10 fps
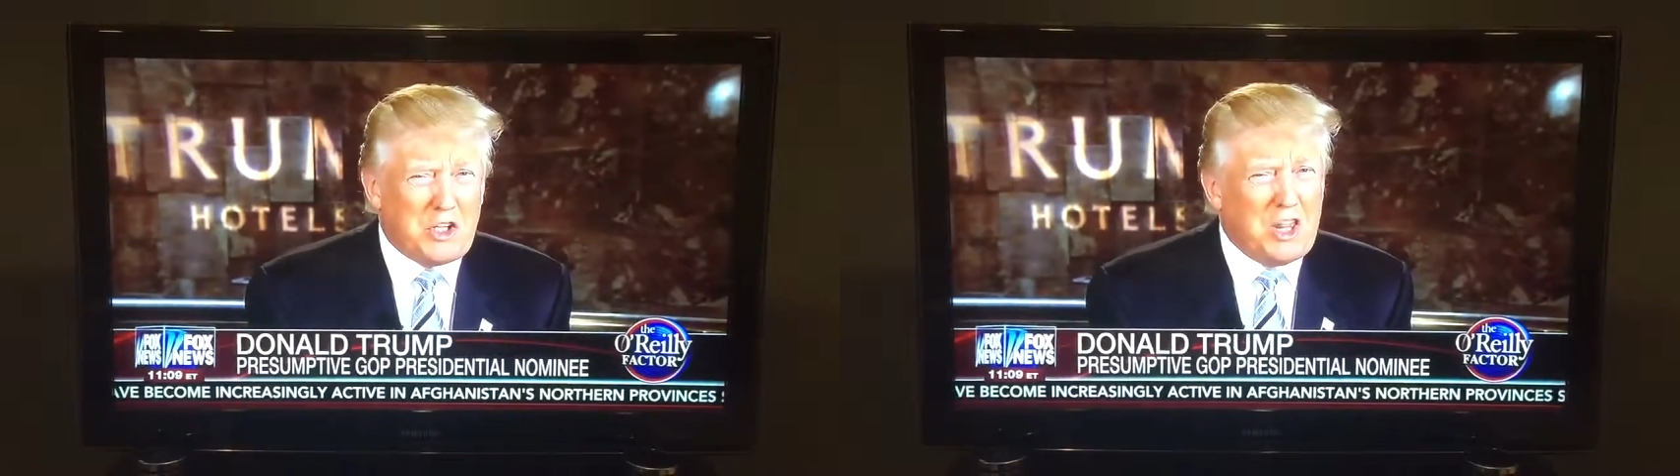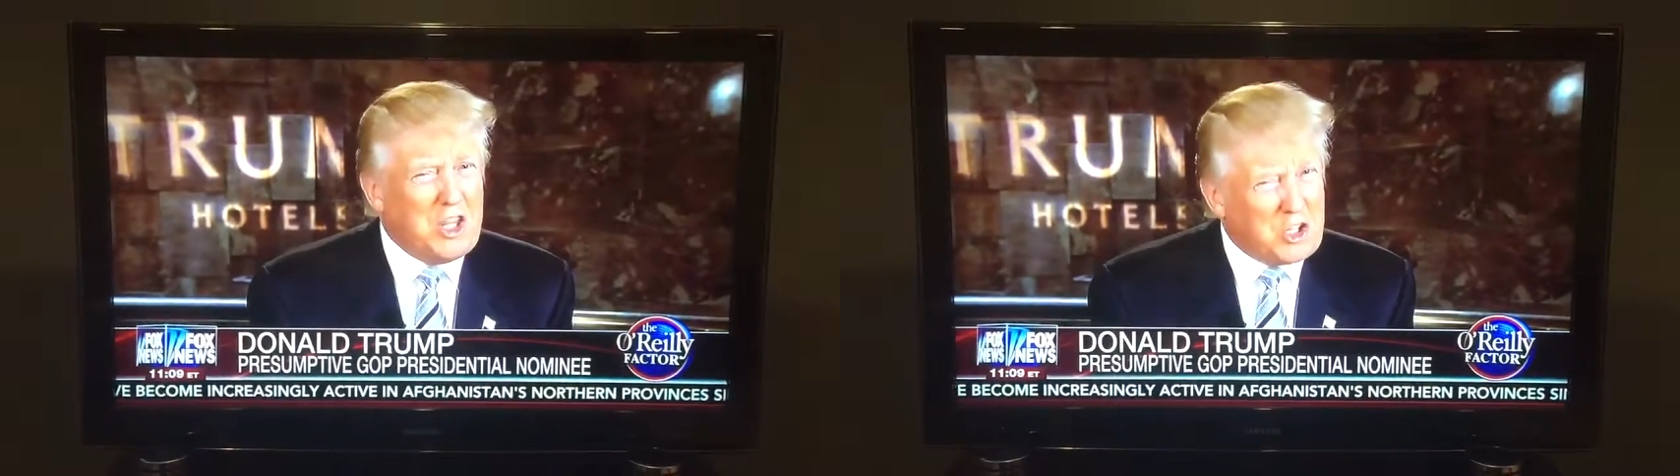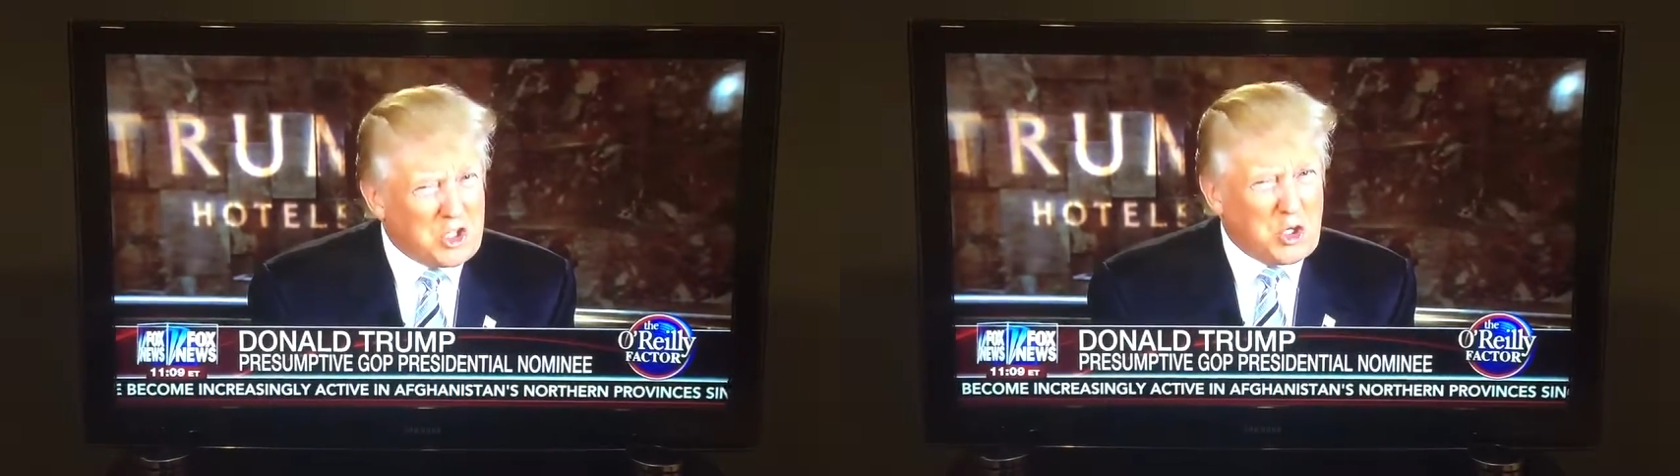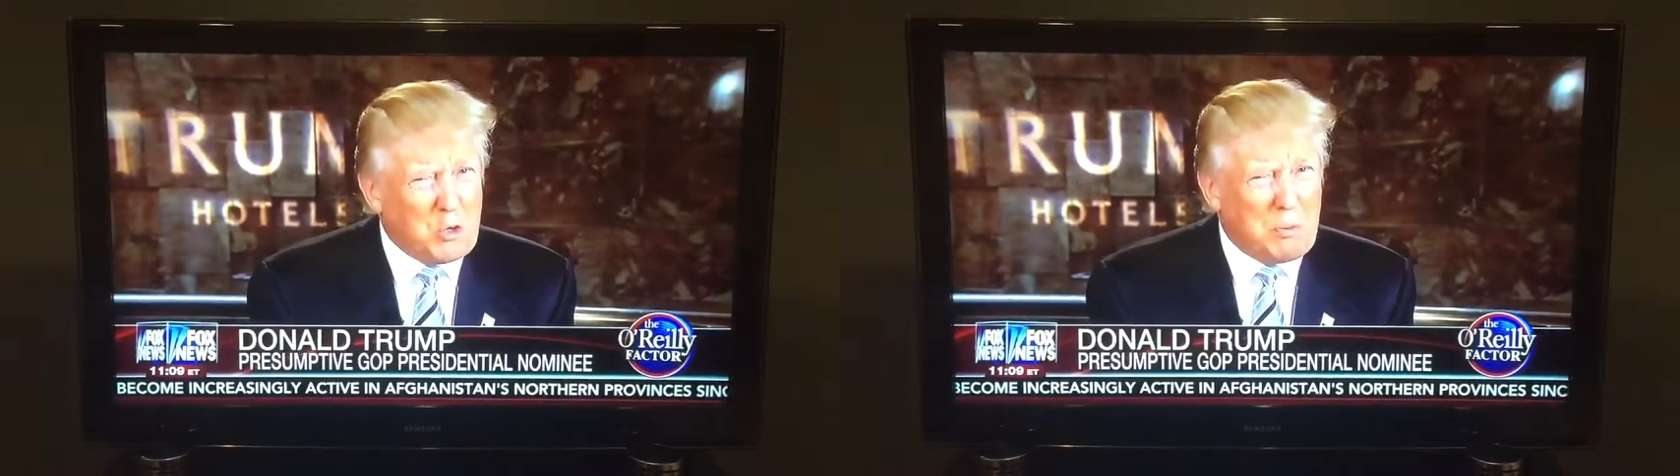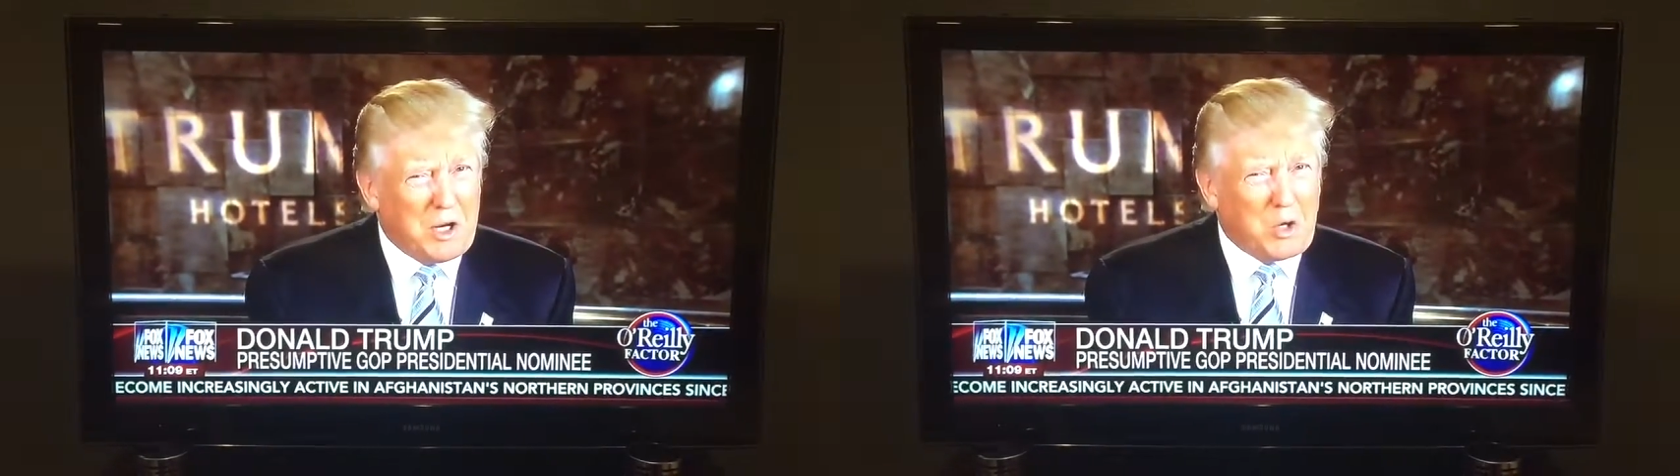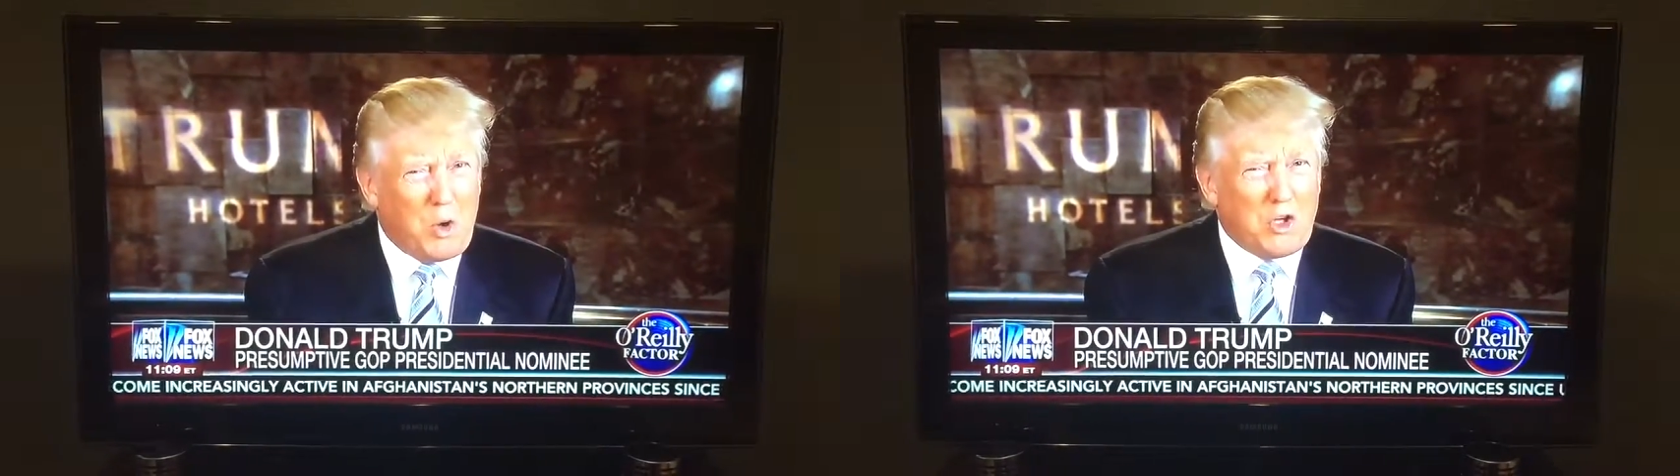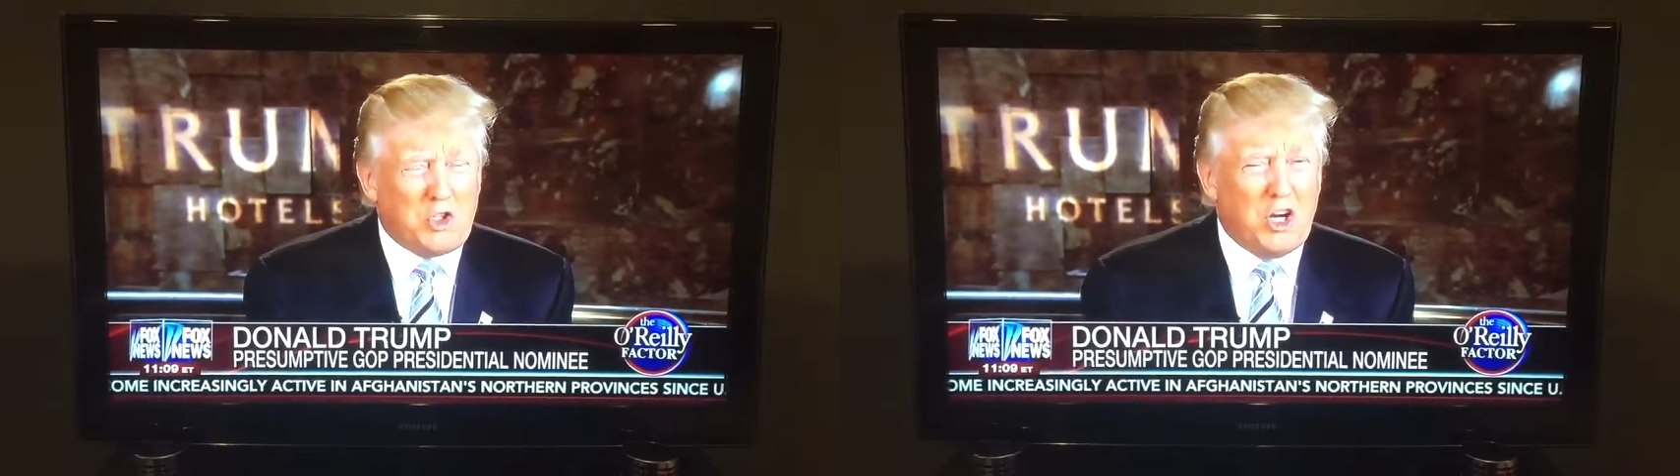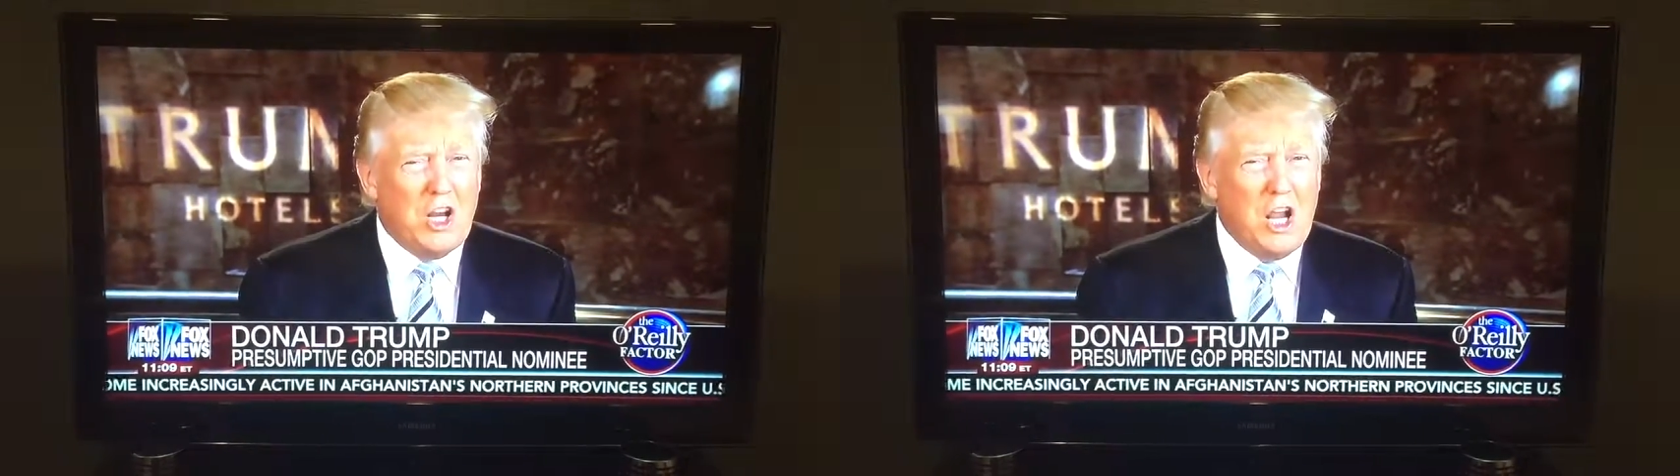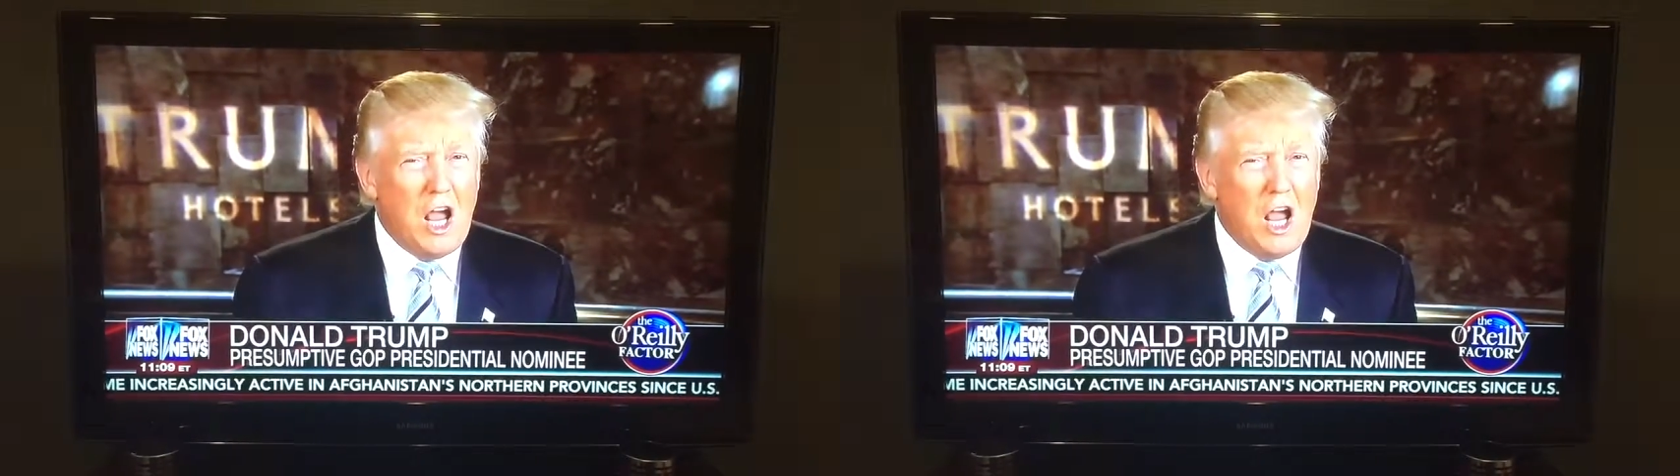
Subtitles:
said that this could be a question.